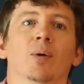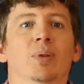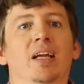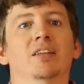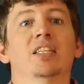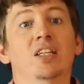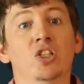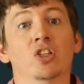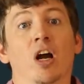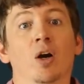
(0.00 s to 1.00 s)
Players each
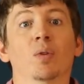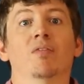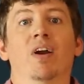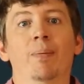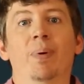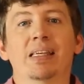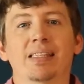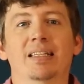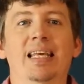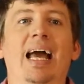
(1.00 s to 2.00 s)
start with a very
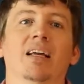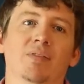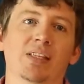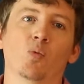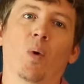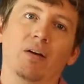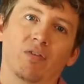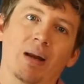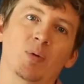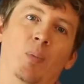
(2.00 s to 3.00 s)
basic deck of these
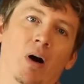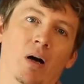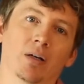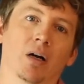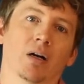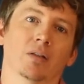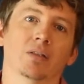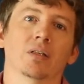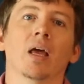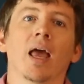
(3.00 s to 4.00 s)
white-framed pawn cards,